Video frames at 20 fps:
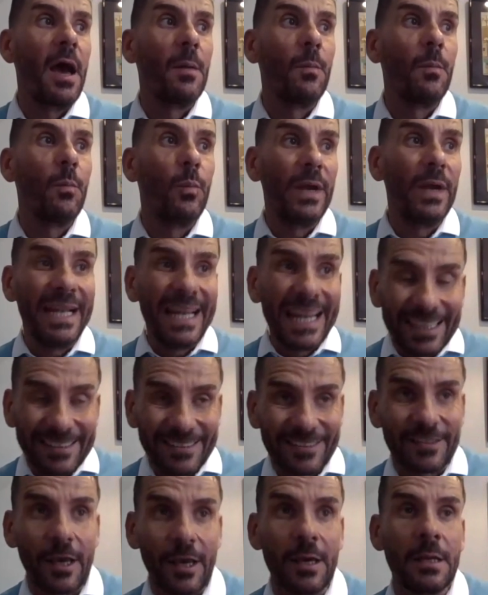we
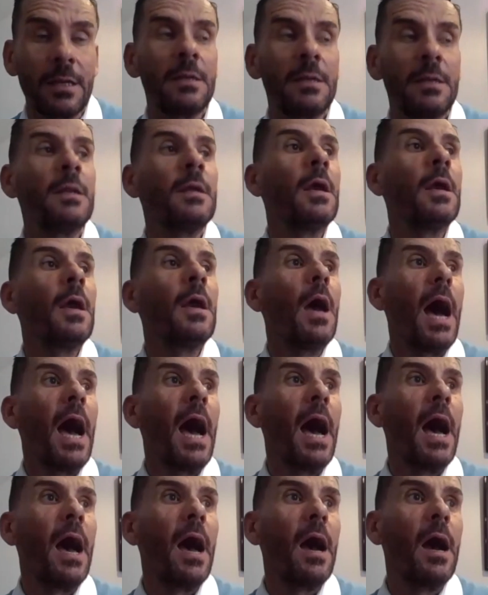listen,
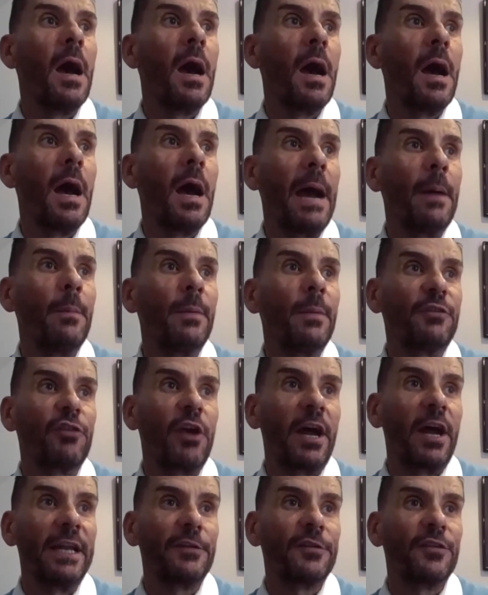and we try
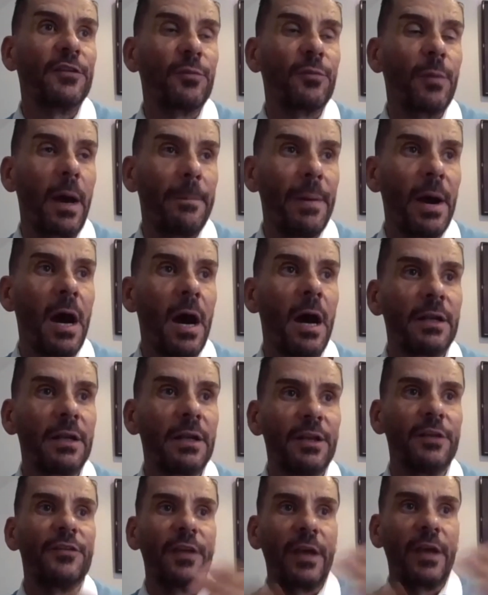and listen to our
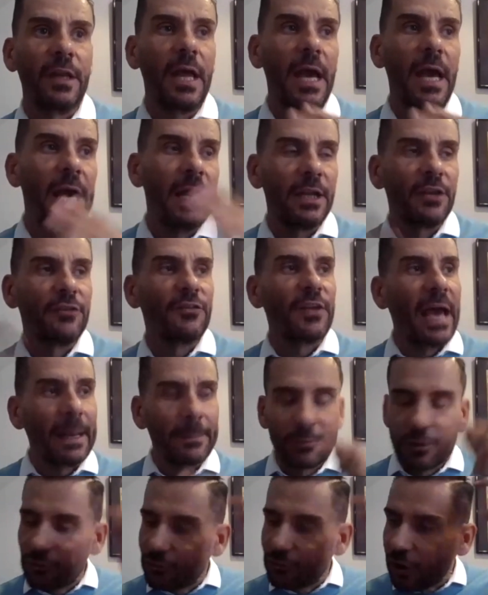partners and adapt
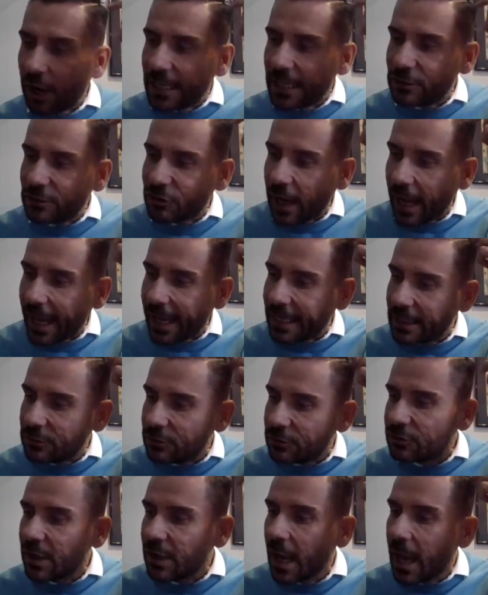and try and change.
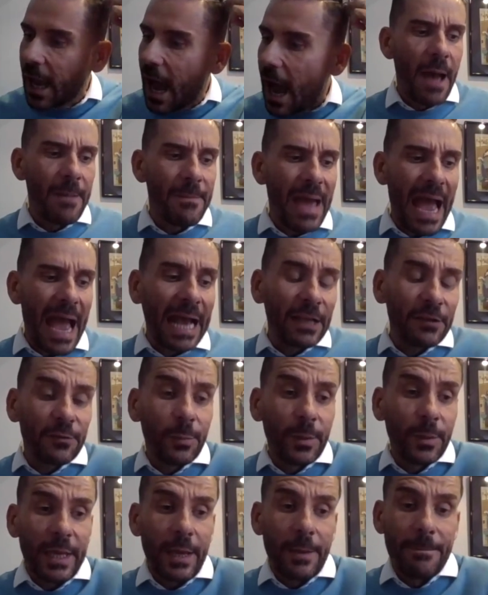As
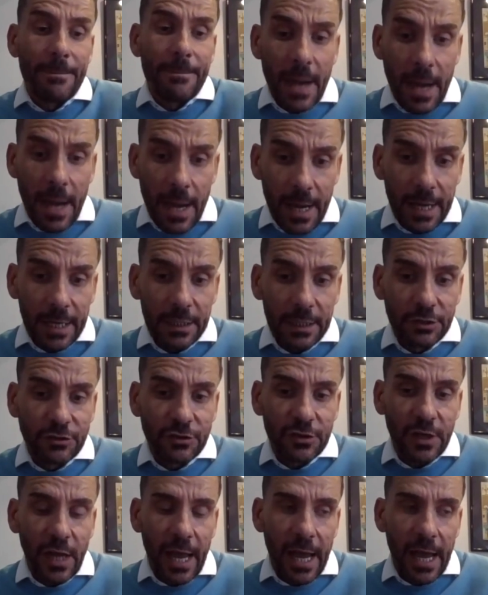we emerge,
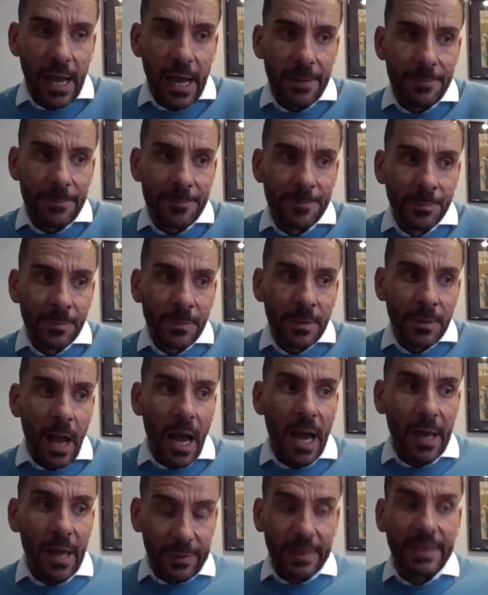
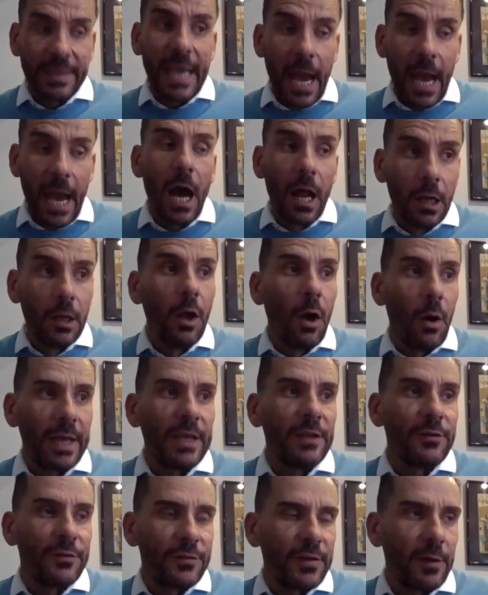I think, yeah, a lot
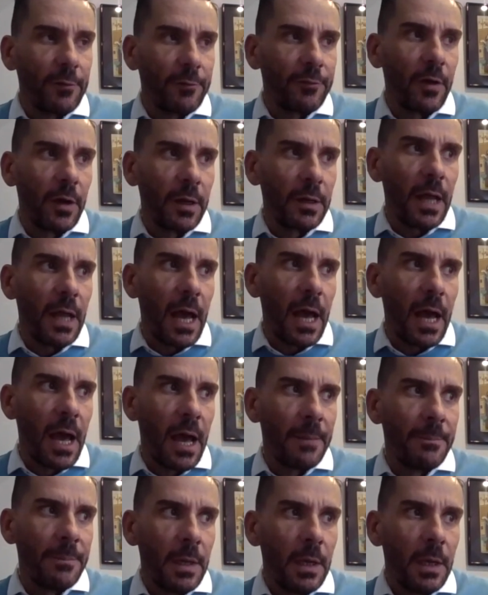is different.
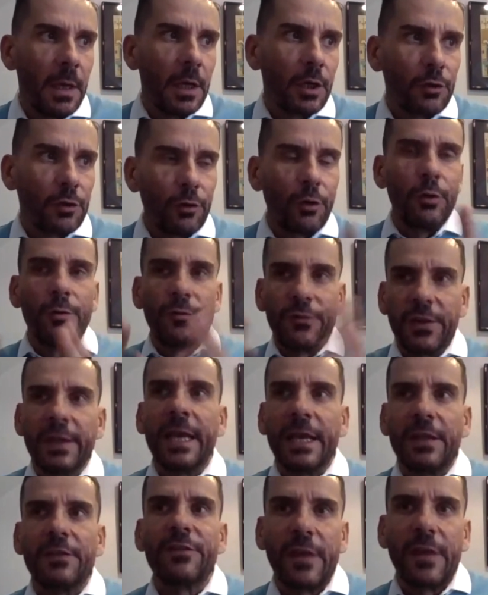Cruising
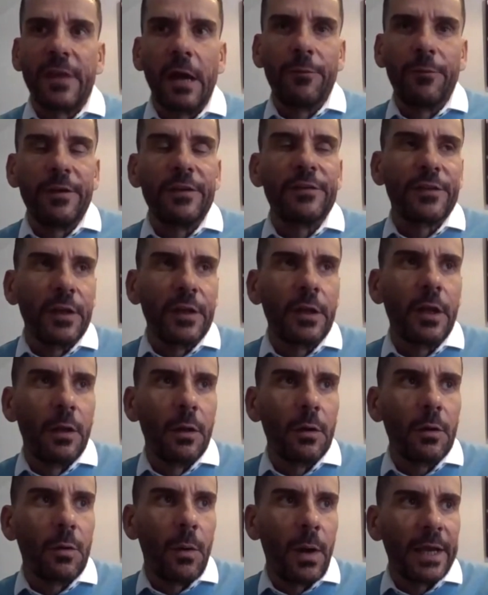itself is going to look
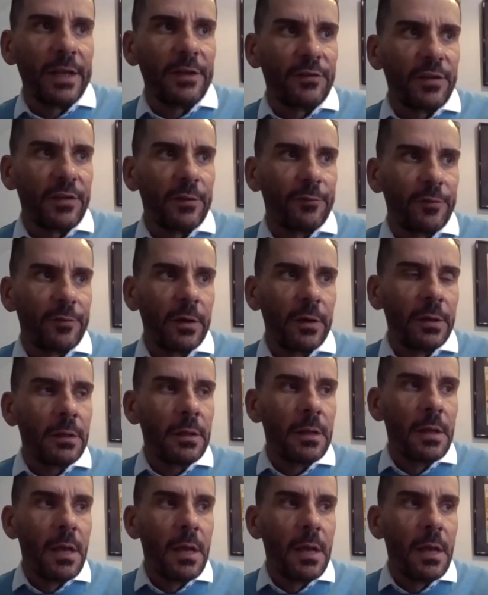quite different.